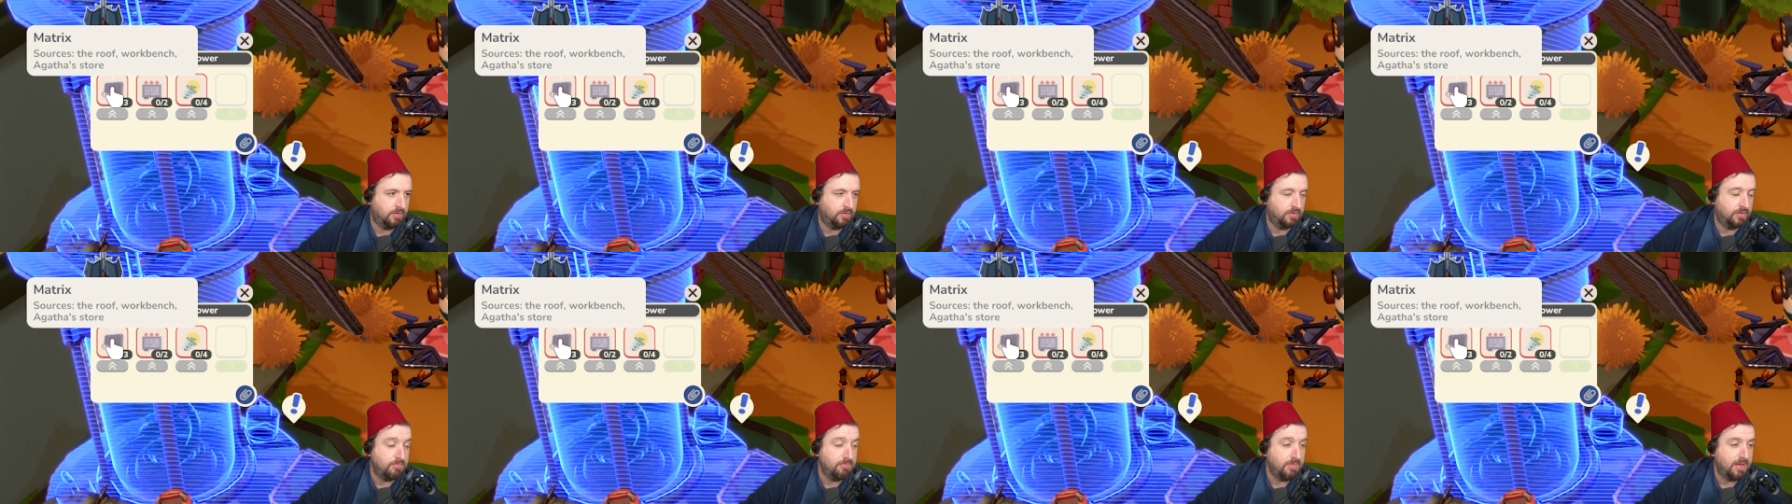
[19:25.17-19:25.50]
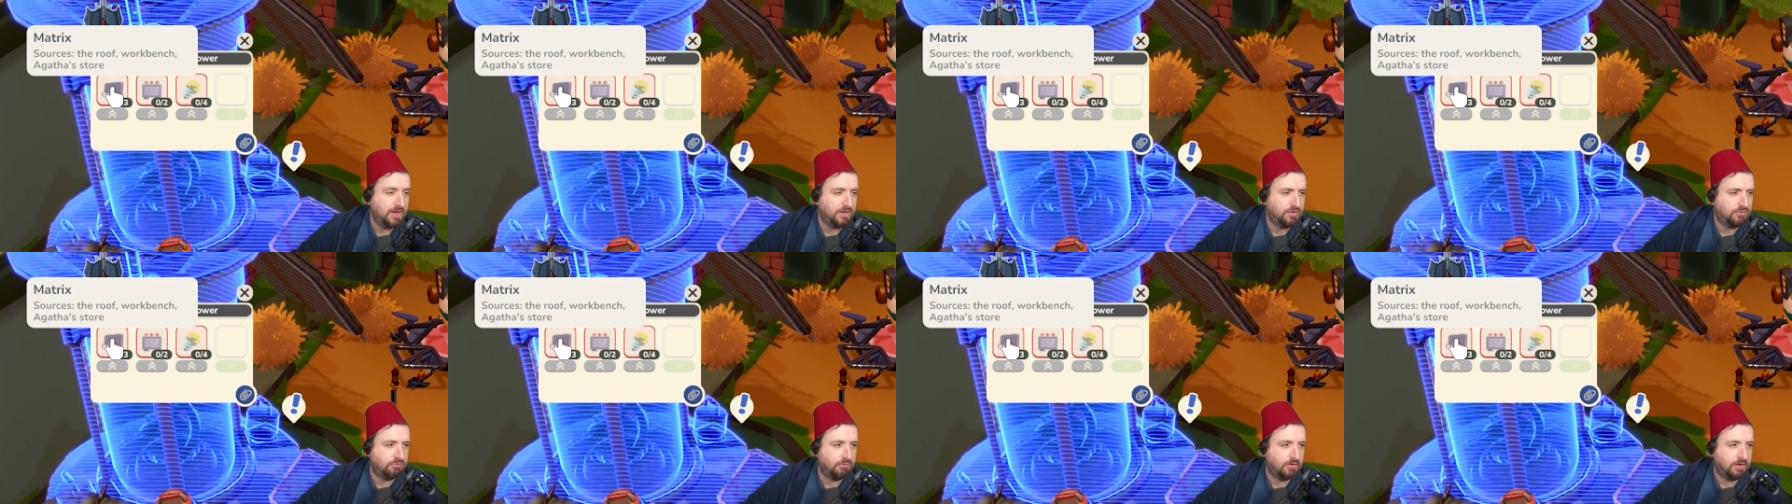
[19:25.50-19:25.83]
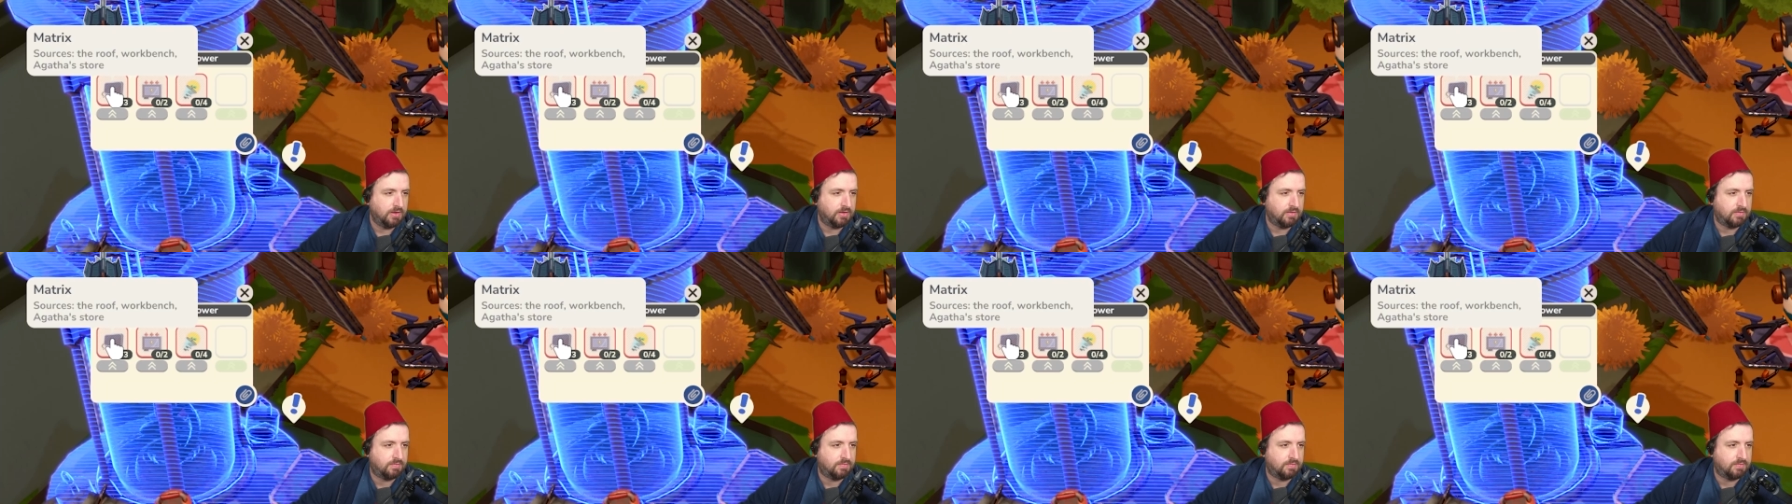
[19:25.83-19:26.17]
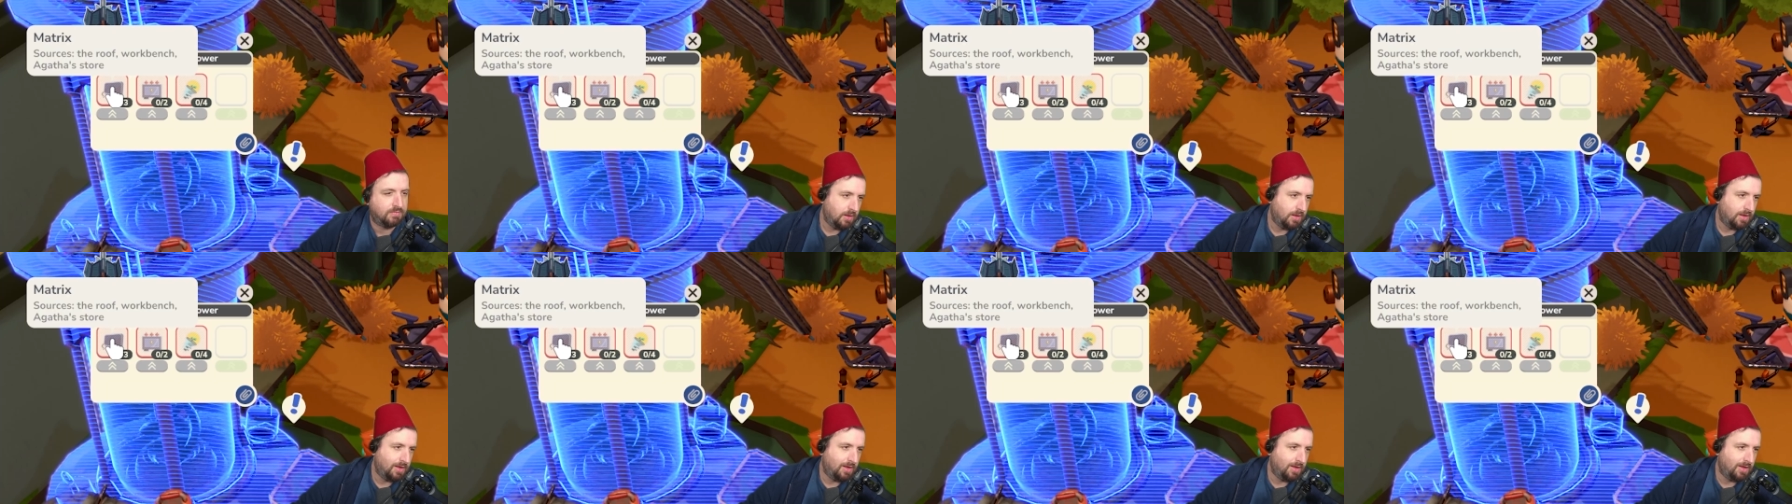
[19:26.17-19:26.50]
the
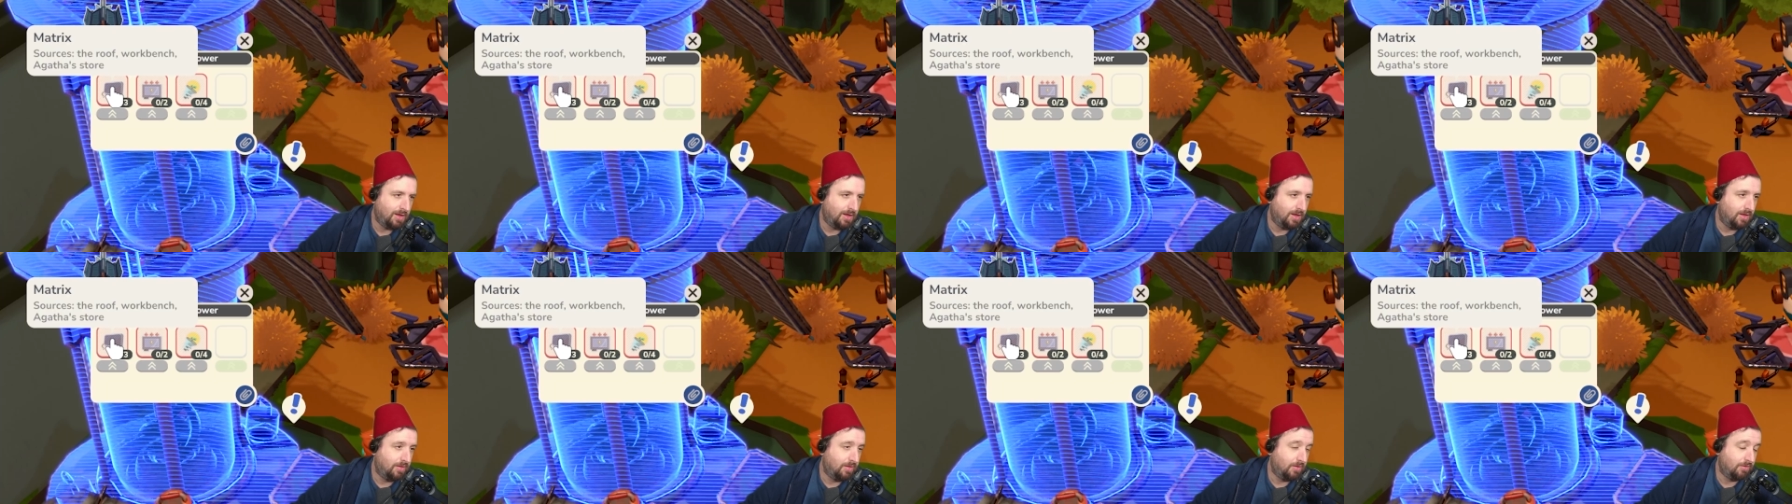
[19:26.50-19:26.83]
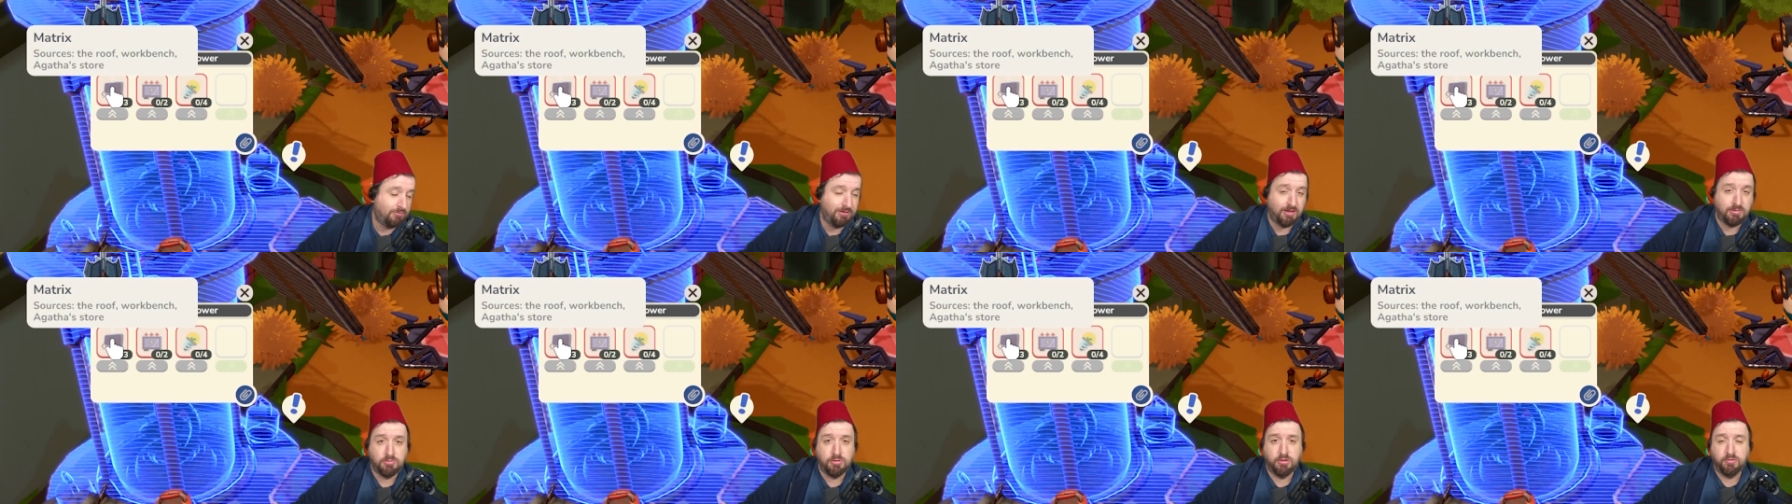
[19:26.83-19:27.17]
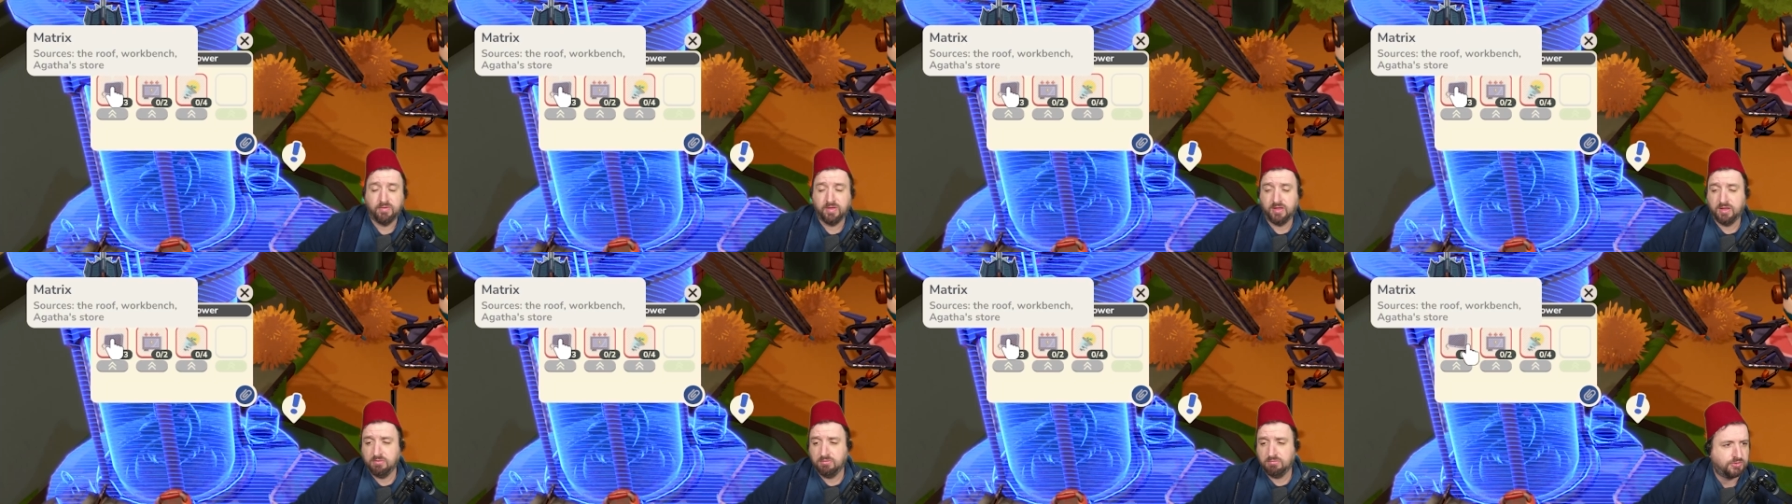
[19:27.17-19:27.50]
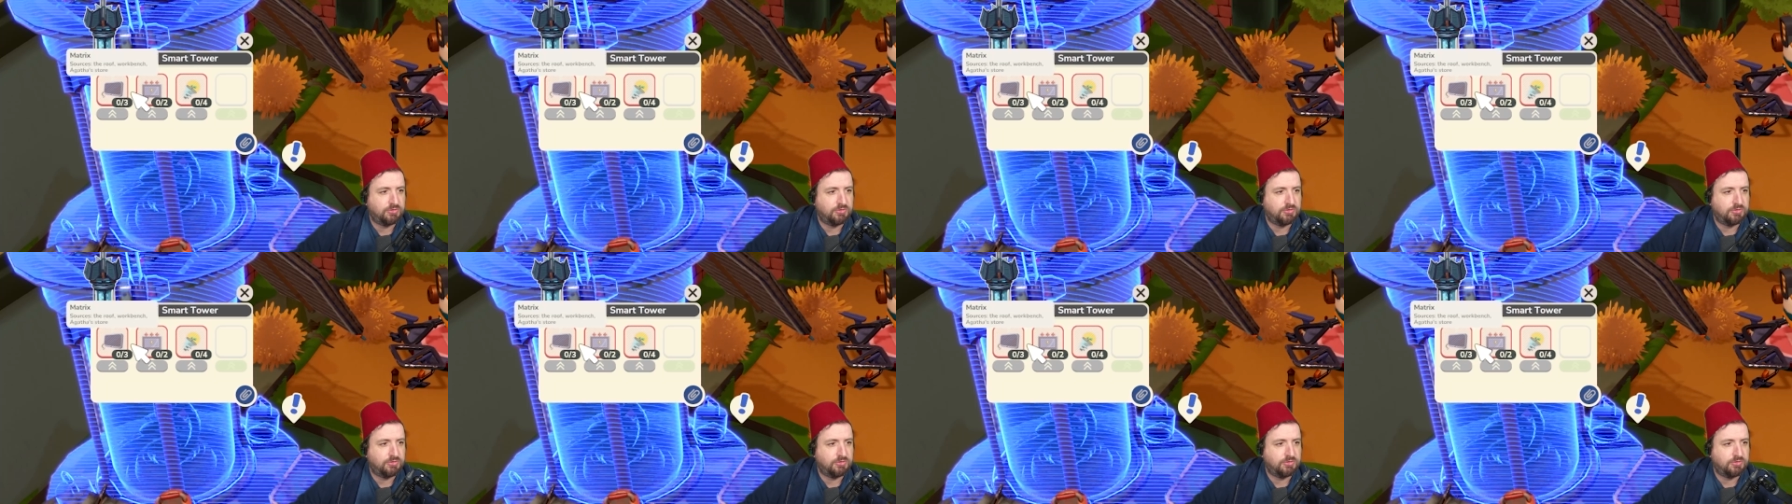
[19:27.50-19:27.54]
Matrix, a great movie,